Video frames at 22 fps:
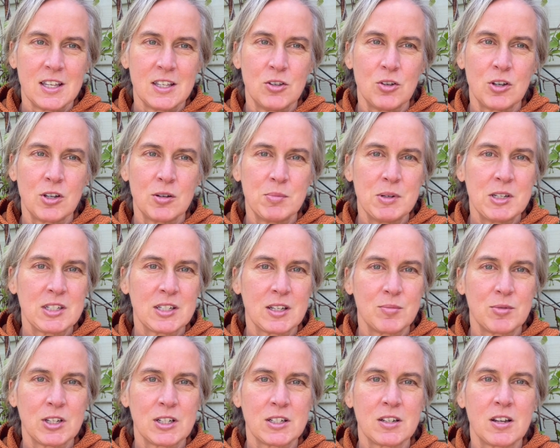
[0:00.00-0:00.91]
You could be
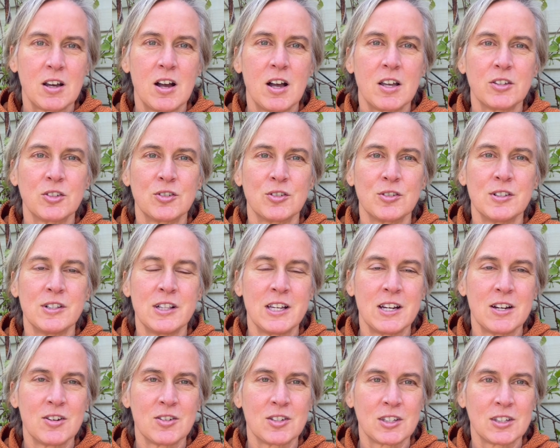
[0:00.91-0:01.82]
subject to hostile
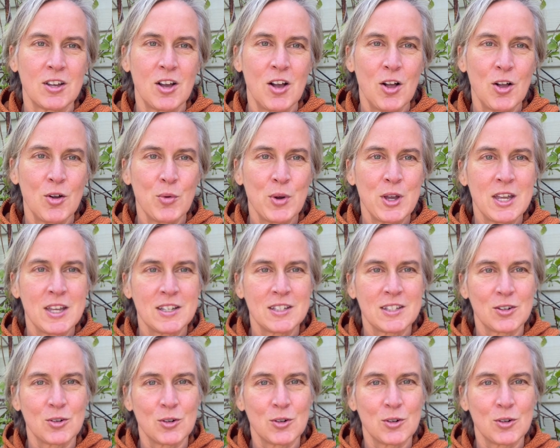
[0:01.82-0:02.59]
glares in the hallways